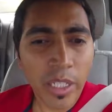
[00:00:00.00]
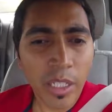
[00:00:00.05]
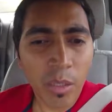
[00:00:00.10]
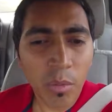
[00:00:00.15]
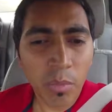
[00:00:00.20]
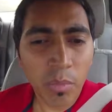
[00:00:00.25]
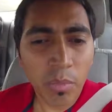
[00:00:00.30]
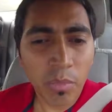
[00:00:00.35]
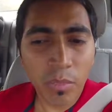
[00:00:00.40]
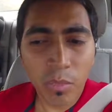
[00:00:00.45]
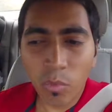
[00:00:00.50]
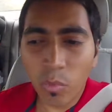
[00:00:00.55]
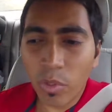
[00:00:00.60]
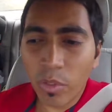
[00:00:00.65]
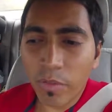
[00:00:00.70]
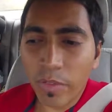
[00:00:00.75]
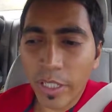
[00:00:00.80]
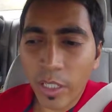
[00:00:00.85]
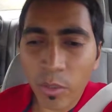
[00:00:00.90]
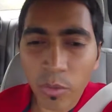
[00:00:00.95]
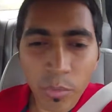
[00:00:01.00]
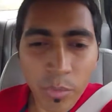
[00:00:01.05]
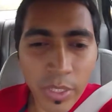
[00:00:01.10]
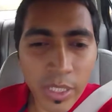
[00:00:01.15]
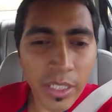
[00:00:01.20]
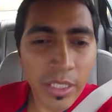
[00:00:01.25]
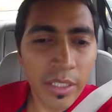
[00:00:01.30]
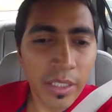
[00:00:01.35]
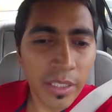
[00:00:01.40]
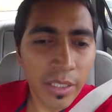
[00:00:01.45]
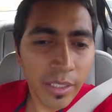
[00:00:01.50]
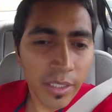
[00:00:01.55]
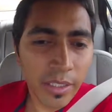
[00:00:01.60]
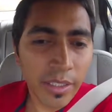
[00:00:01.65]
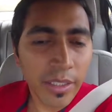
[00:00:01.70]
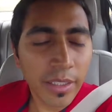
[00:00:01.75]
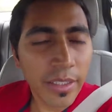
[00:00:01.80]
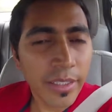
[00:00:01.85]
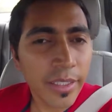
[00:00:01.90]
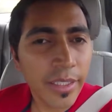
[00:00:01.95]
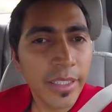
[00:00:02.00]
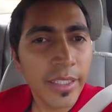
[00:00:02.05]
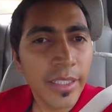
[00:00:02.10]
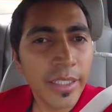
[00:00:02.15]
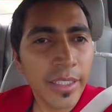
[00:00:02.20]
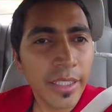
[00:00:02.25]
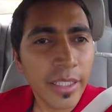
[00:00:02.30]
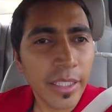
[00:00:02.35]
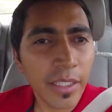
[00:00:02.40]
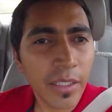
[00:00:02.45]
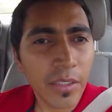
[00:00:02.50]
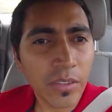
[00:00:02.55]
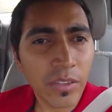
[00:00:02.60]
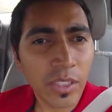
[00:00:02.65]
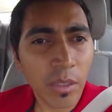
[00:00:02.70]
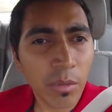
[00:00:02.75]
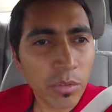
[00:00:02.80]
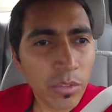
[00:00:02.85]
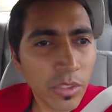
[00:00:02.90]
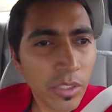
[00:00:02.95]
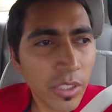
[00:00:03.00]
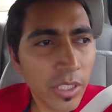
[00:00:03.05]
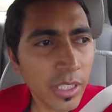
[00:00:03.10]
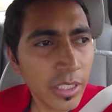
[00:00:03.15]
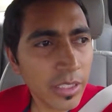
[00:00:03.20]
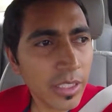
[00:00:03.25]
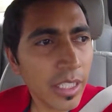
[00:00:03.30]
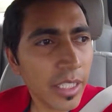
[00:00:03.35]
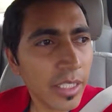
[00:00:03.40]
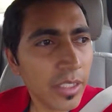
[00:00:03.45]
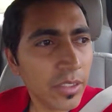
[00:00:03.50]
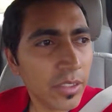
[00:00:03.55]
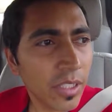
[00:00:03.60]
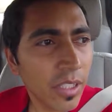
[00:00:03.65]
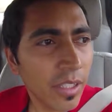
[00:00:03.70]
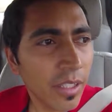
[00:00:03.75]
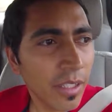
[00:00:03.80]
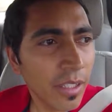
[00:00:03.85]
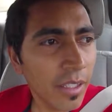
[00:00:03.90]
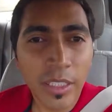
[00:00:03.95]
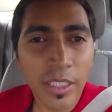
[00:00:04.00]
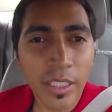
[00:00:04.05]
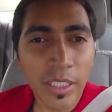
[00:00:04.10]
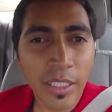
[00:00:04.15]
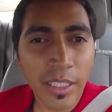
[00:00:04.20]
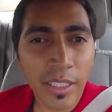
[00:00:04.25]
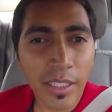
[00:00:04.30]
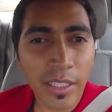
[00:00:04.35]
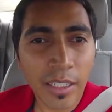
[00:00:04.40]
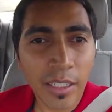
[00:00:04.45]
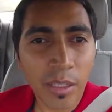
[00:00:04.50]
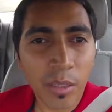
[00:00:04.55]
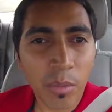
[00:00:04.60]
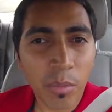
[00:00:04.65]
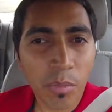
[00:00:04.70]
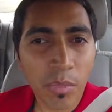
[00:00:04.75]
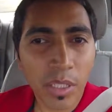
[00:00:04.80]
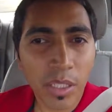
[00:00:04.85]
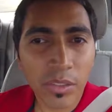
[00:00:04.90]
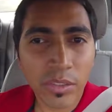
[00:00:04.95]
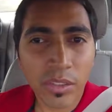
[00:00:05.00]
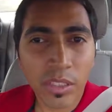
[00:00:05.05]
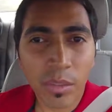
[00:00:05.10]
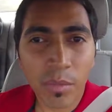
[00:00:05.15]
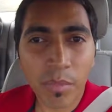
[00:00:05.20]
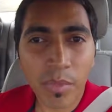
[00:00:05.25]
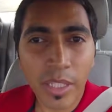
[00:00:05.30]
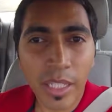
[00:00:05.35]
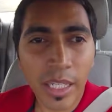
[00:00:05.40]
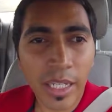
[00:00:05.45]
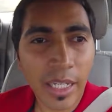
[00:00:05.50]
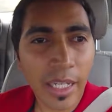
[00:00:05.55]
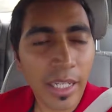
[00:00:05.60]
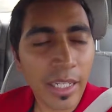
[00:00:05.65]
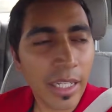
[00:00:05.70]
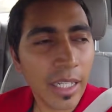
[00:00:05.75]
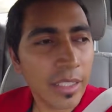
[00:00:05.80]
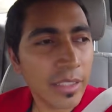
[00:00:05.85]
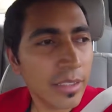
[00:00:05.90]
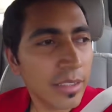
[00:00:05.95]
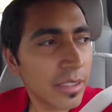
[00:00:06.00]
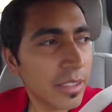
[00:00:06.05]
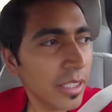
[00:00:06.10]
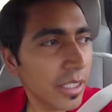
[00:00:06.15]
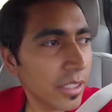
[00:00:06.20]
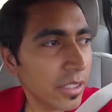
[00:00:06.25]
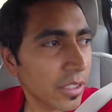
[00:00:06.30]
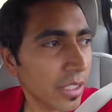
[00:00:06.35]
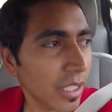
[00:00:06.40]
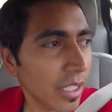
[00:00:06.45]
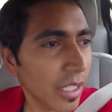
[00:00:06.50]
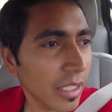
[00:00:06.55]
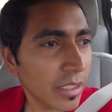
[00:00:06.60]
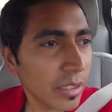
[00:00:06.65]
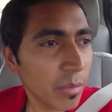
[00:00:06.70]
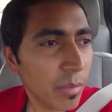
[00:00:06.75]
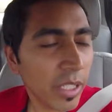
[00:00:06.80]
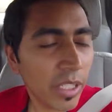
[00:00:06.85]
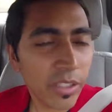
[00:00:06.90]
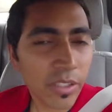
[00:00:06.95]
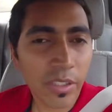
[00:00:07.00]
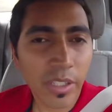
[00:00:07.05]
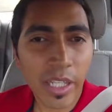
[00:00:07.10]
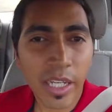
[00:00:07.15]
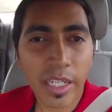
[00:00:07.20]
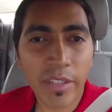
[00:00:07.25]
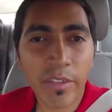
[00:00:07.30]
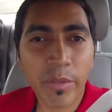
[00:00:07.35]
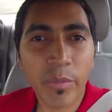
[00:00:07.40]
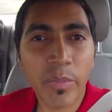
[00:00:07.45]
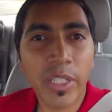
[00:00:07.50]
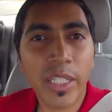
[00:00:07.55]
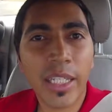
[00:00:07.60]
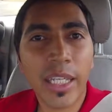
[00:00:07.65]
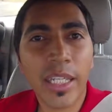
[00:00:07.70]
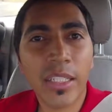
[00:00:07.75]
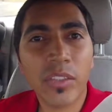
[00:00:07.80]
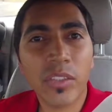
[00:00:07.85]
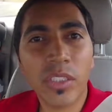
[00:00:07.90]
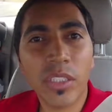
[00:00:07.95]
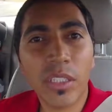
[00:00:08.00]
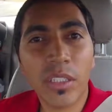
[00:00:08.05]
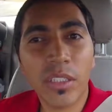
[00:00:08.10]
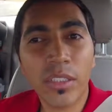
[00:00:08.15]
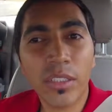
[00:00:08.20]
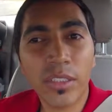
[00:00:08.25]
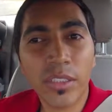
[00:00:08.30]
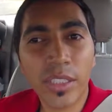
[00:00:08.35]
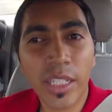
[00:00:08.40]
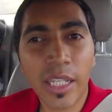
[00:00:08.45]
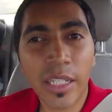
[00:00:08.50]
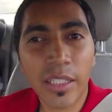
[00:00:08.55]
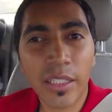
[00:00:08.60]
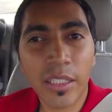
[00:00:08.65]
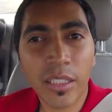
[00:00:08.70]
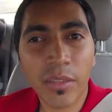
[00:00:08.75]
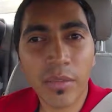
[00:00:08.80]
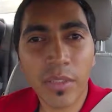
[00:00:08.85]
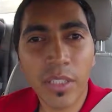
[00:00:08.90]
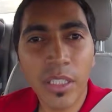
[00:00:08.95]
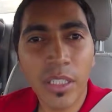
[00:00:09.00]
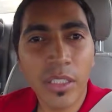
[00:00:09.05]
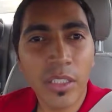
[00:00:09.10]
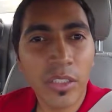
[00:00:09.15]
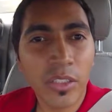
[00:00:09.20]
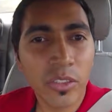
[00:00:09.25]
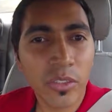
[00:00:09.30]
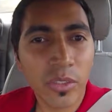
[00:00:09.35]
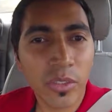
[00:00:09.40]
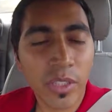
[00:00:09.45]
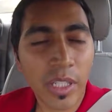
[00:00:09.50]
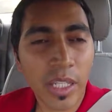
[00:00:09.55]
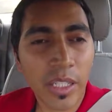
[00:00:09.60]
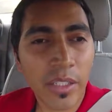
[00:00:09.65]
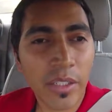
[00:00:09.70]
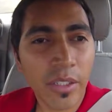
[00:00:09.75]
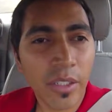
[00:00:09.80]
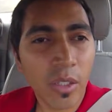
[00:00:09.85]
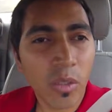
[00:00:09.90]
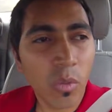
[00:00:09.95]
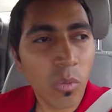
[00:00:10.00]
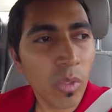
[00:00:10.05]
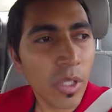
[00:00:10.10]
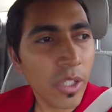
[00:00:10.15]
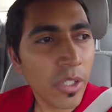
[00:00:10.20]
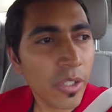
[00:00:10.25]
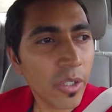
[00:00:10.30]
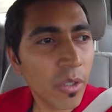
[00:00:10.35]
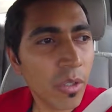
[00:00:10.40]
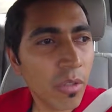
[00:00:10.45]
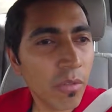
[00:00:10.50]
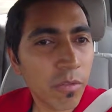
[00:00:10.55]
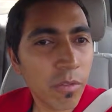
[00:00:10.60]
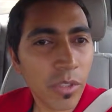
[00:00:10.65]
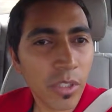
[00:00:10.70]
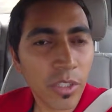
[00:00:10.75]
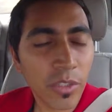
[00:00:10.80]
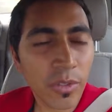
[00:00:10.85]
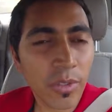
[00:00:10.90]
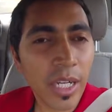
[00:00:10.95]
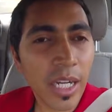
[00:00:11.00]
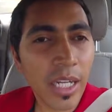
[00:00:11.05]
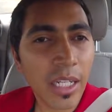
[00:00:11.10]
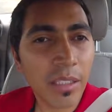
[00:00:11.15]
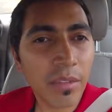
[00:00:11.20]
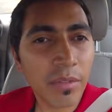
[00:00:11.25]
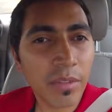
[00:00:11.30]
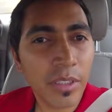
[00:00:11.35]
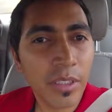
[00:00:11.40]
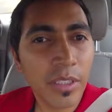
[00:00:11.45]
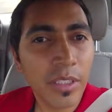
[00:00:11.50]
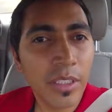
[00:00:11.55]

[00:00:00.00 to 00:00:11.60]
have helped me as I was learning tennis. That's something that I like to teach. I like to make sure that everybody has the understanding of, so that you know when you're going for a drive,